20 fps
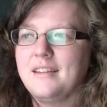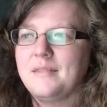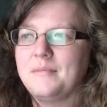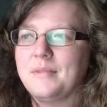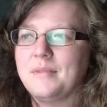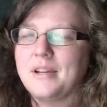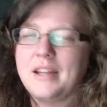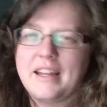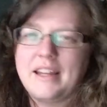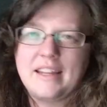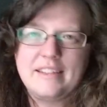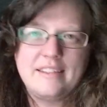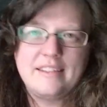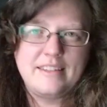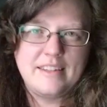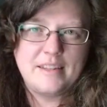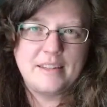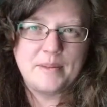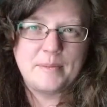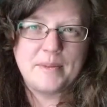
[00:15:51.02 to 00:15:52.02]
But I had to
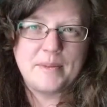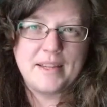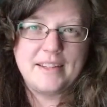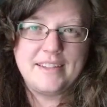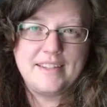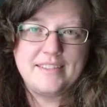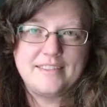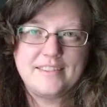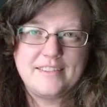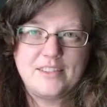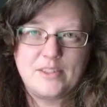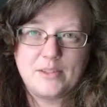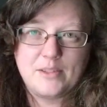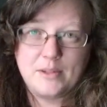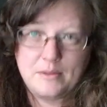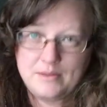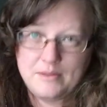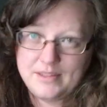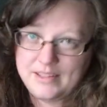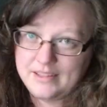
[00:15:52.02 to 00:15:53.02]
think about it.
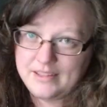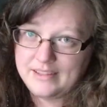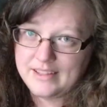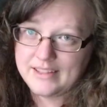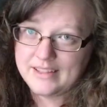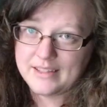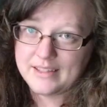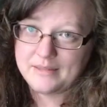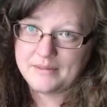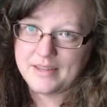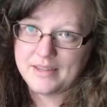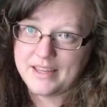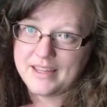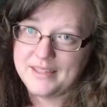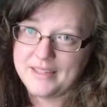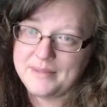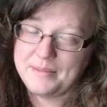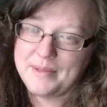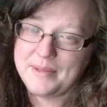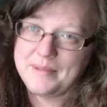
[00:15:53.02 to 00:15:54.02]
So until next time,
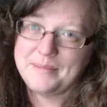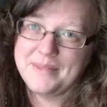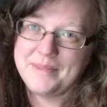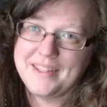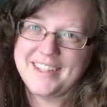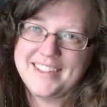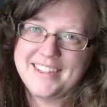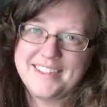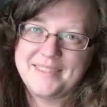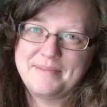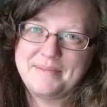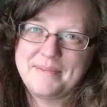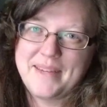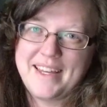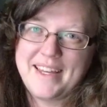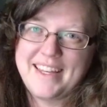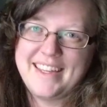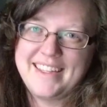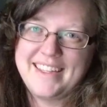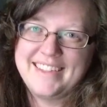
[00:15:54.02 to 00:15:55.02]
guys, be blessed.
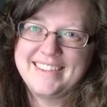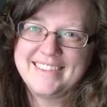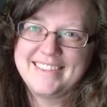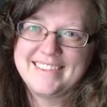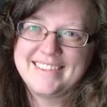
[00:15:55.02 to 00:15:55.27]
Bye.